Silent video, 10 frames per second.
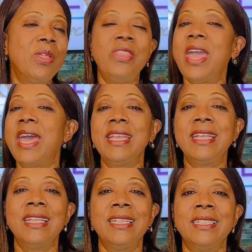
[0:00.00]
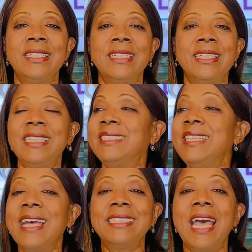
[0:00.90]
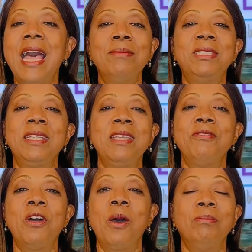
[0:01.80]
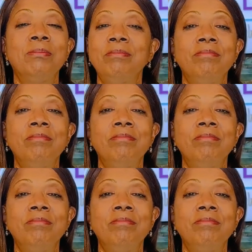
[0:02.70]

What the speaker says: that it's not time to give up.